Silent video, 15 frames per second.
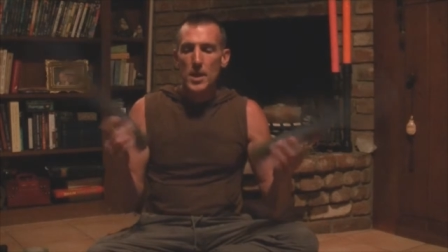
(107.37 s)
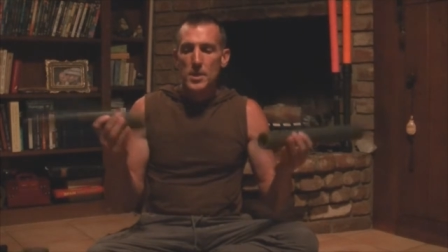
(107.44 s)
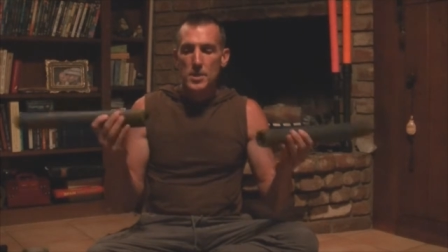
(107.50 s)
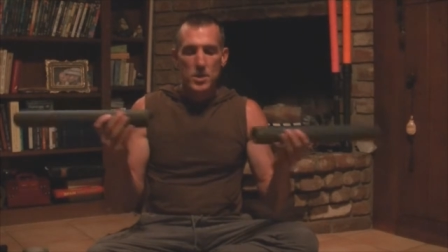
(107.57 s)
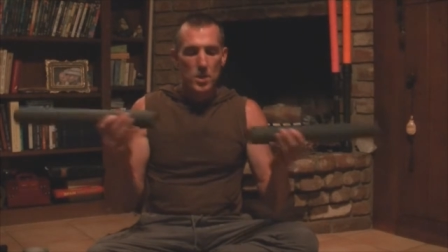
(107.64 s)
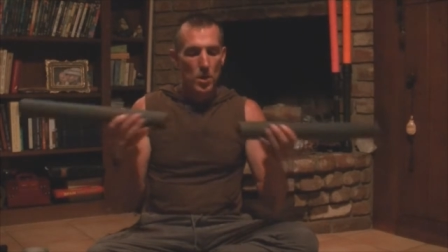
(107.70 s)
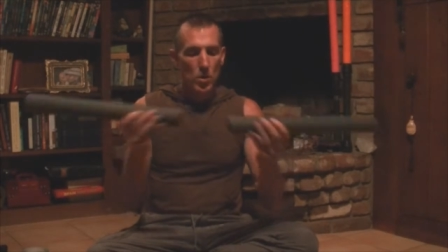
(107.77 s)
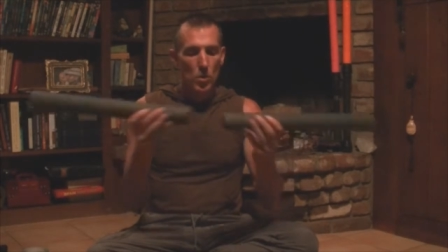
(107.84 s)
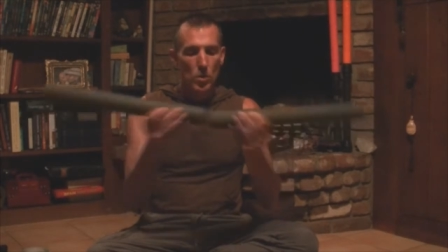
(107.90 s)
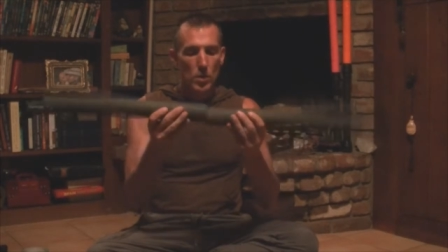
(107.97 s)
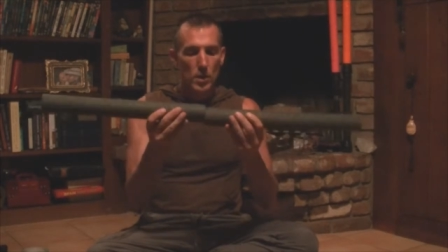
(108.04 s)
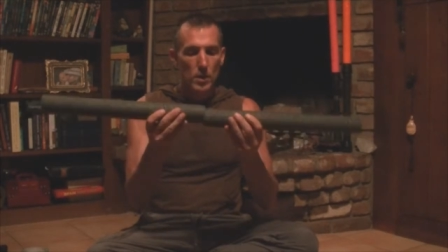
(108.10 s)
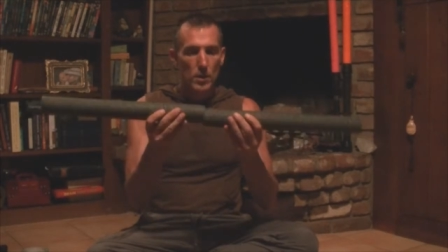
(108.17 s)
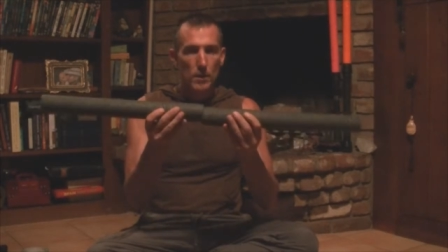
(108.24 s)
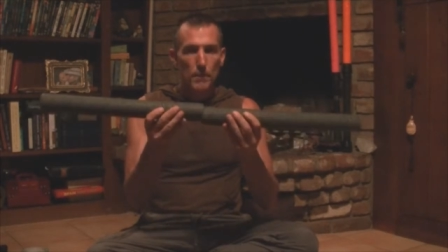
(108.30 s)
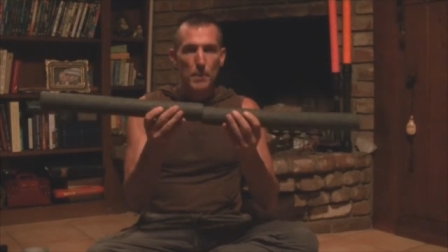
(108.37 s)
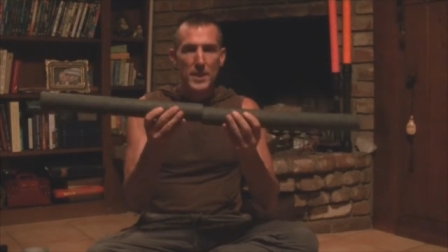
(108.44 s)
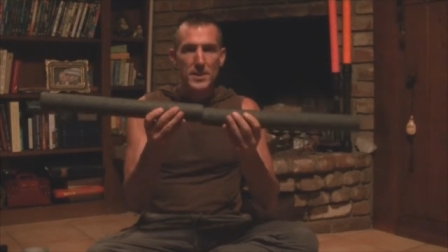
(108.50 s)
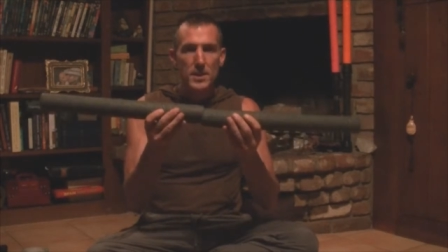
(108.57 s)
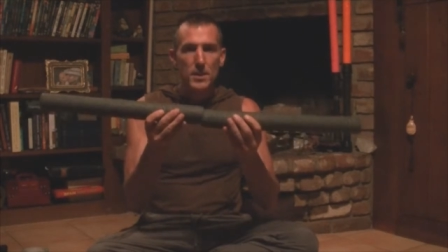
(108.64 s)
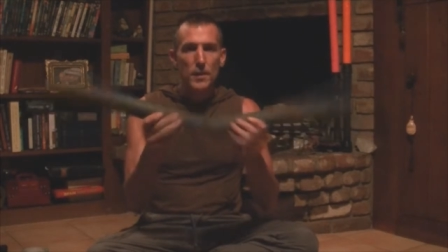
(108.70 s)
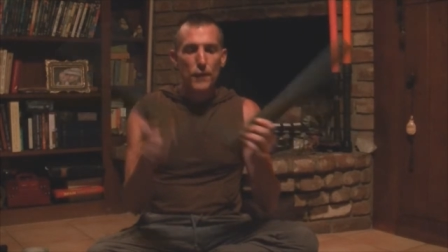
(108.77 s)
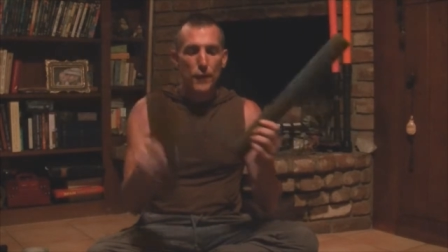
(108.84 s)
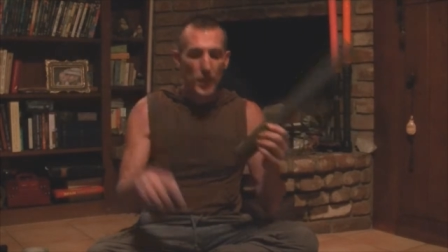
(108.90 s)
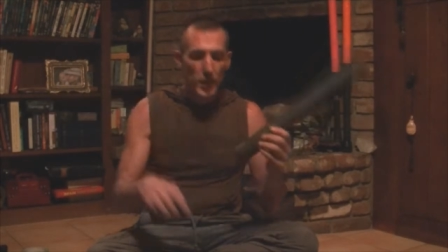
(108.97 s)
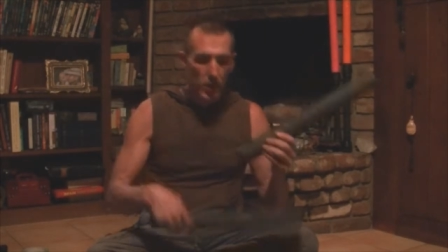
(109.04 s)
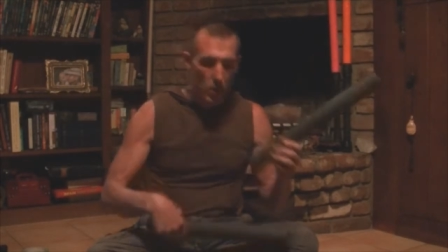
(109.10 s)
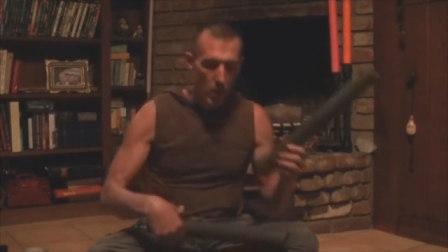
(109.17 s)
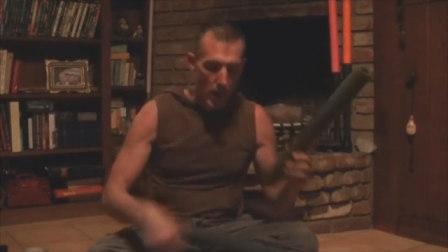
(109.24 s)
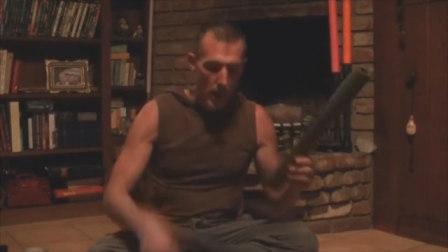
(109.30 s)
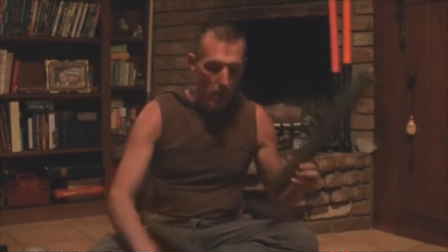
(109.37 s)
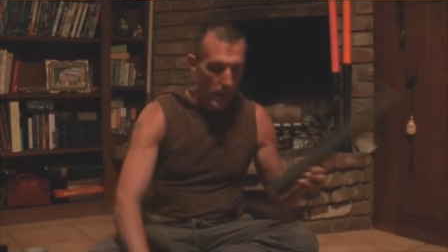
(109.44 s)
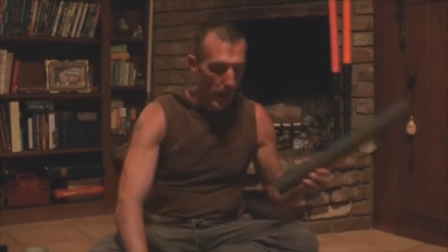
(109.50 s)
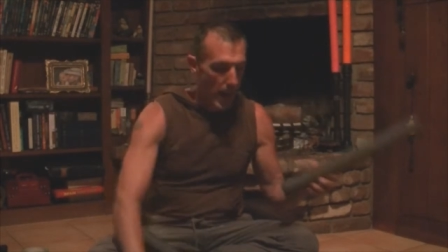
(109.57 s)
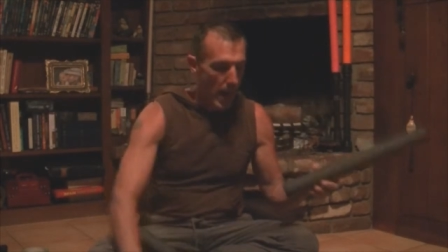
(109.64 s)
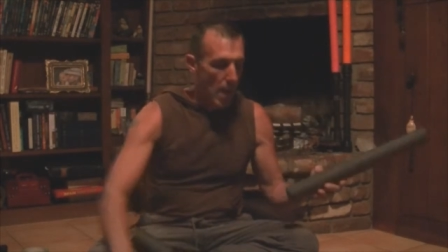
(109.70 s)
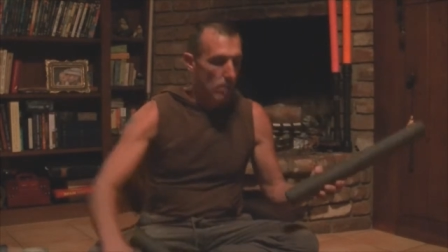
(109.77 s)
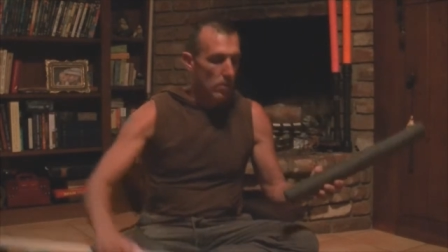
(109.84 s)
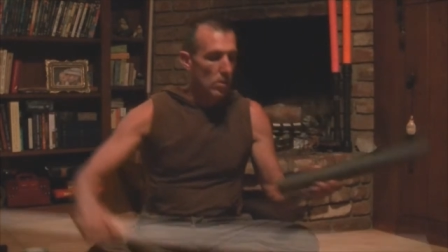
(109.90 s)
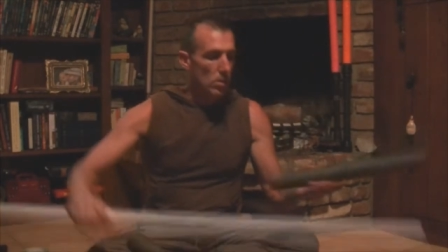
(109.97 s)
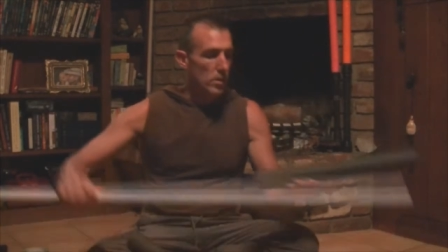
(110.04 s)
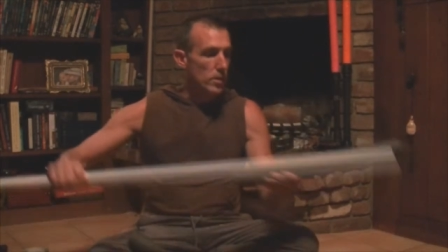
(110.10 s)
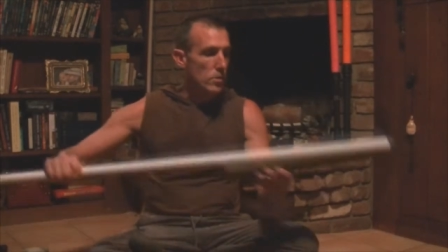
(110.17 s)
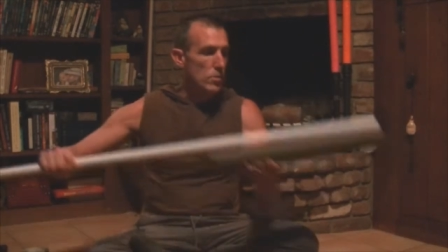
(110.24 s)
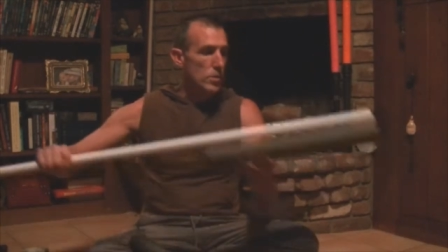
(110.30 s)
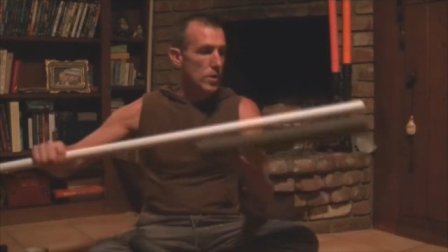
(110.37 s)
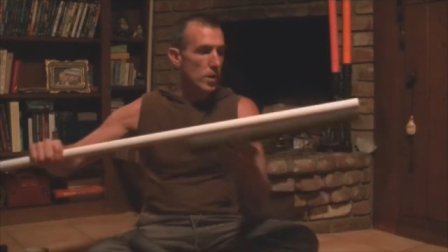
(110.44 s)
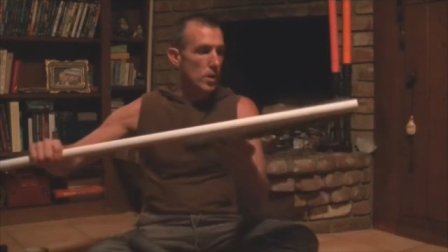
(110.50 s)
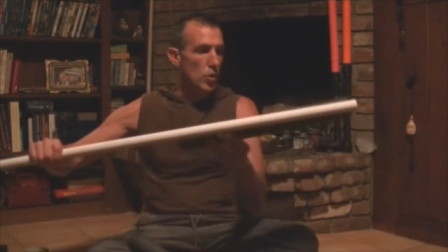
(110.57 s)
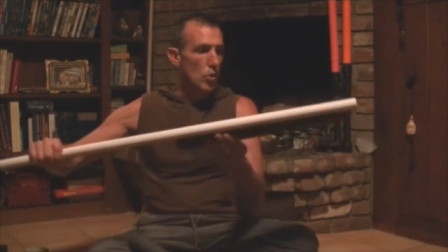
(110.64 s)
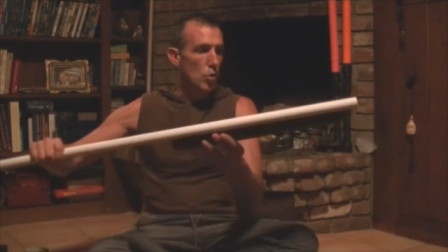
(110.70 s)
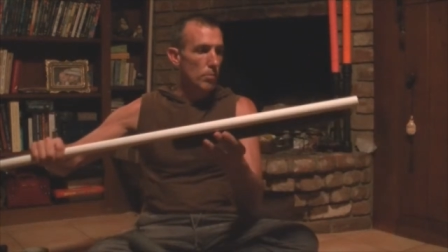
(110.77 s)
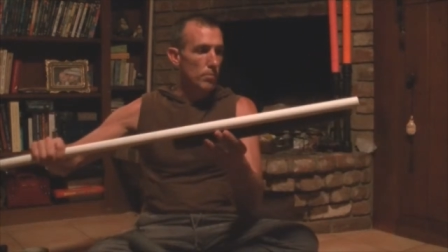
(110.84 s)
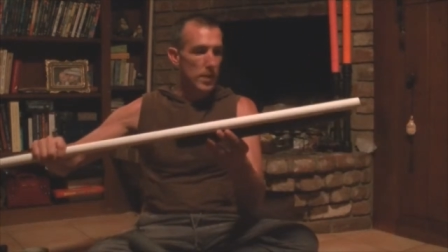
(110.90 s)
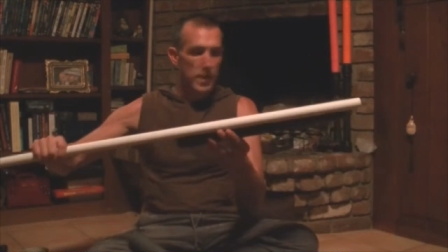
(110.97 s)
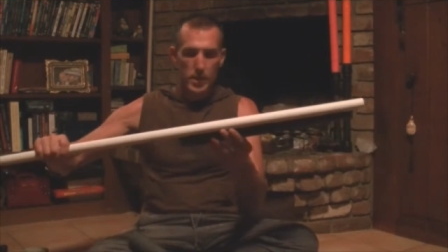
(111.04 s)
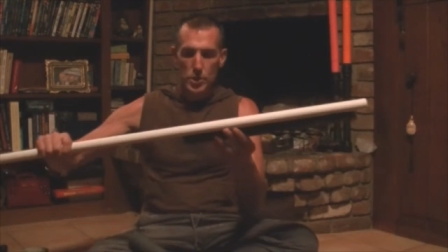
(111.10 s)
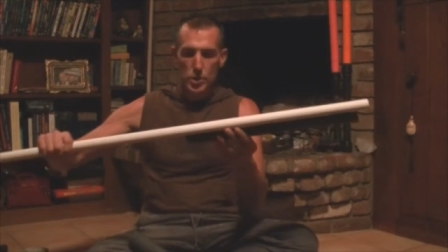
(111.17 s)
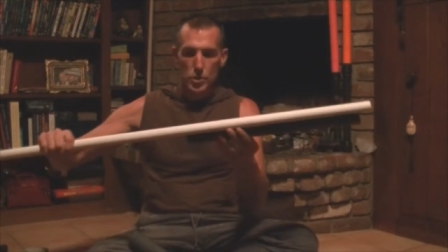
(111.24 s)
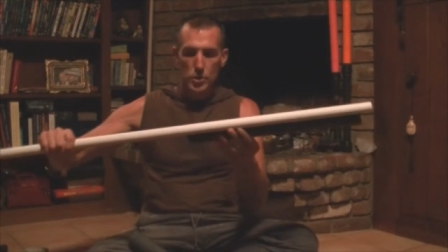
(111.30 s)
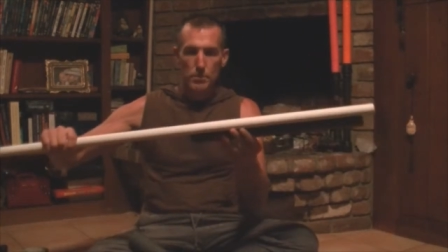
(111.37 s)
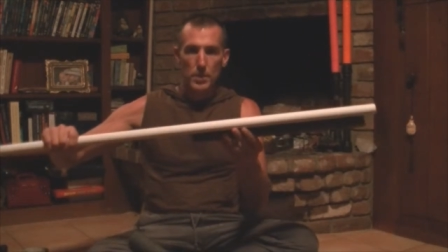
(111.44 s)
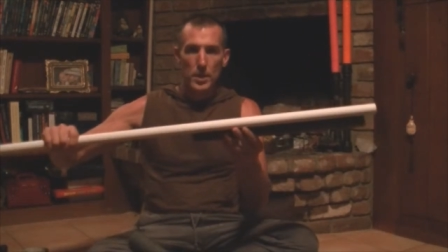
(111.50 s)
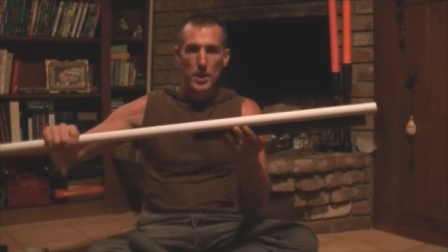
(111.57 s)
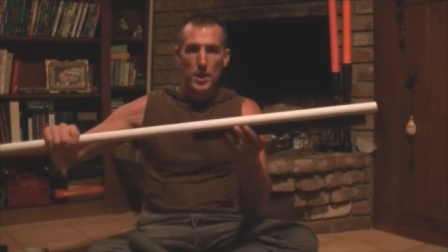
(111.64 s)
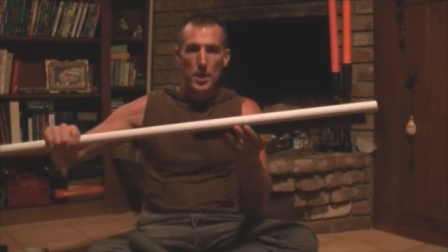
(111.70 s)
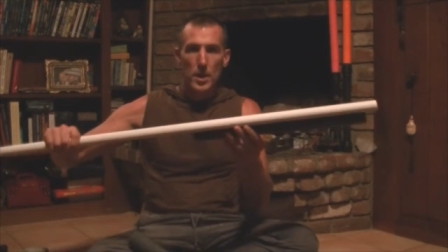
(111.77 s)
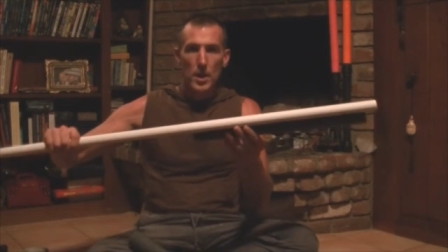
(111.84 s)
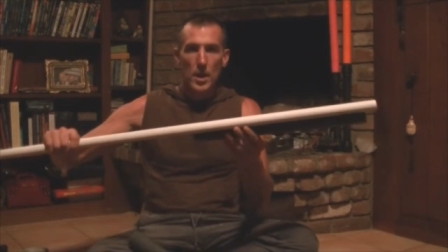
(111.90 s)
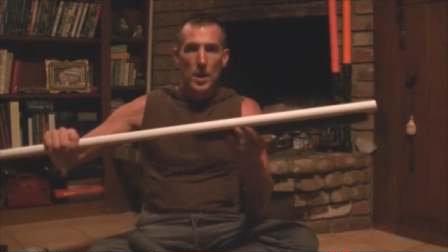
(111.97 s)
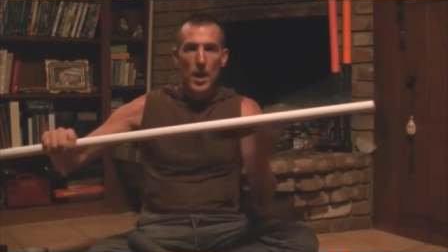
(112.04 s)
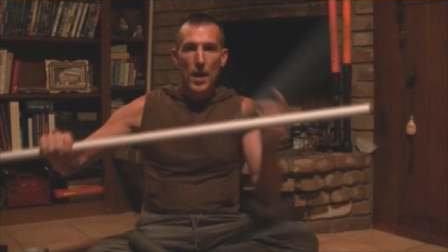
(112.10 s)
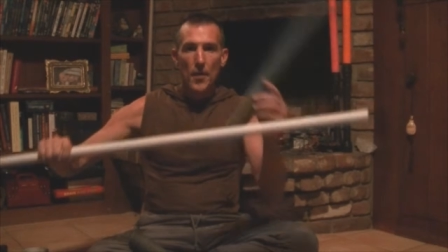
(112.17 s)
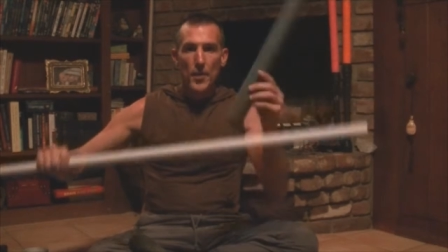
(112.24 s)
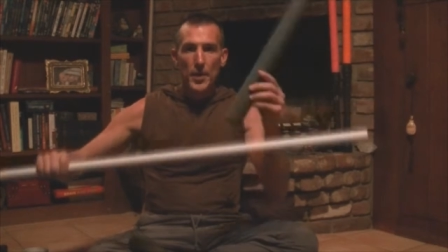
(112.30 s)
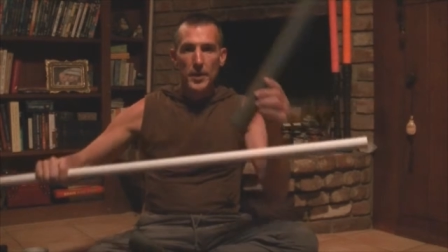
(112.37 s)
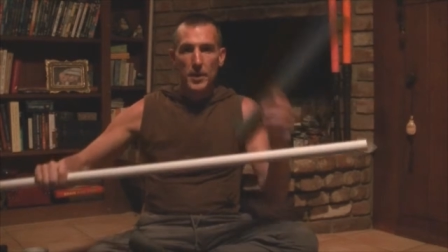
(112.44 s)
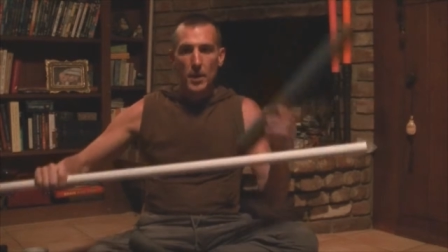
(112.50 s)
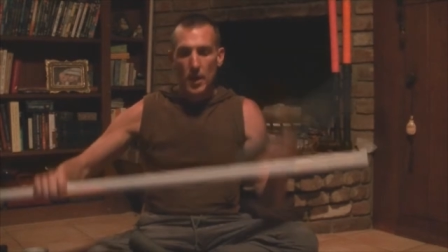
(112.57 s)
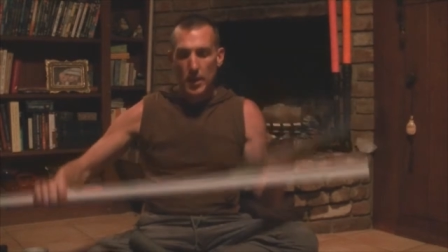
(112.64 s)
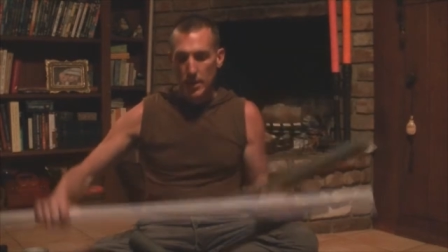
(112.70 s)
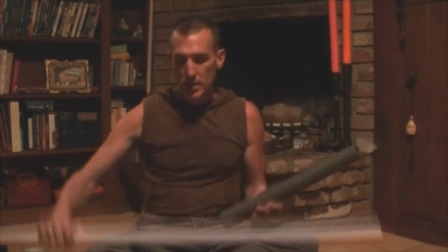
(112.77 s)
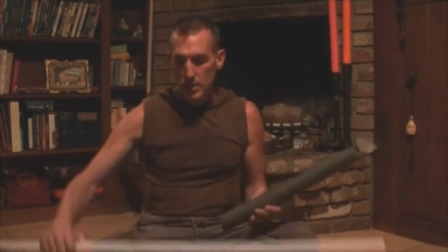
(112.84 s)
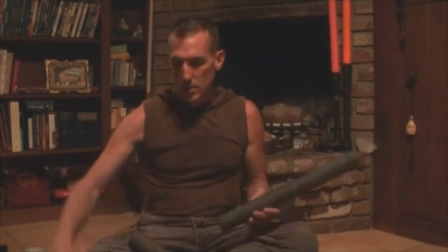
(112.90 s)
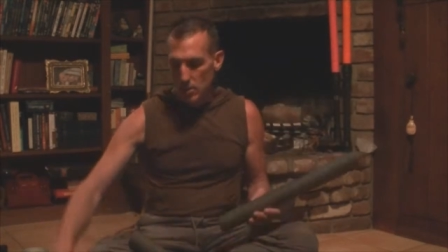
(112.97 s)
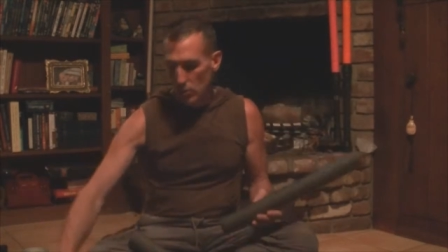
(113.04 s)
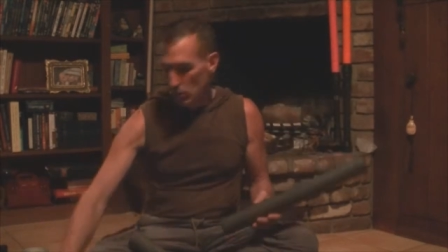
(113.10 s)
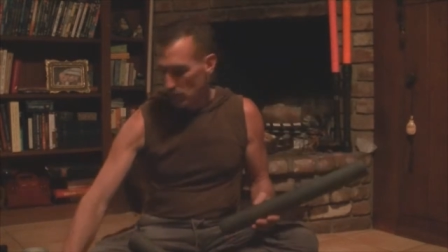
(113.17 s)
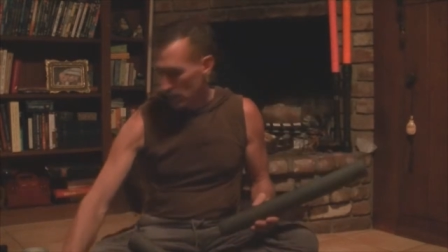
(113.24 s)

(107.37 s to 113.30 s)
So basically figure out how long you think your blade should be and then cut it to